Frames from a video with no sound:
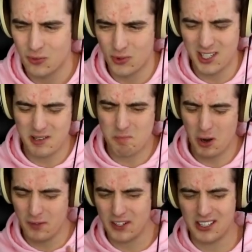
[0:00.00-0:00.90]
really
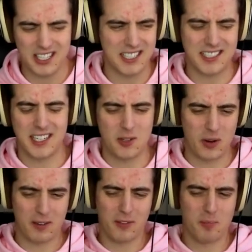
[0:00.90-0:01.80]
perfectly
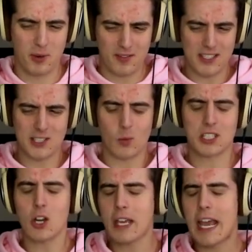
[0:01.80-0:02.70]
continuing from previous
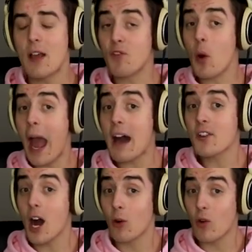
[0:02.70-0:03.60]
ones. Okay, if you
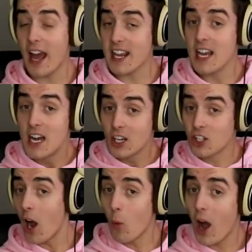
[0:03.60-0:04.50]
haven't already,
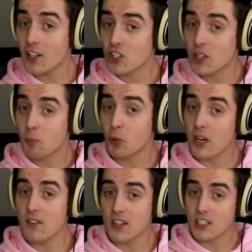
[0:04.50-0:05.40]
go watch the
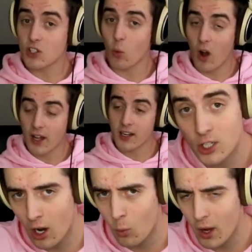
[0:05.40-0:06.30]
previous one.
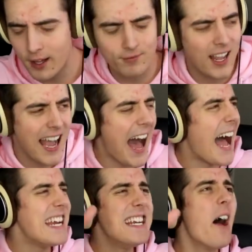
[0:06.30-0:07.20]
You know what?
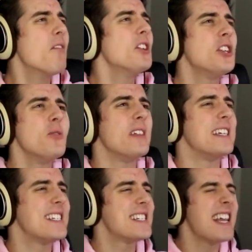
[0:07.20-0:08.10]
I never do
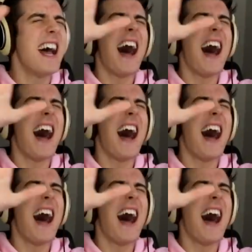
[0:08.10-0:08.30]
this.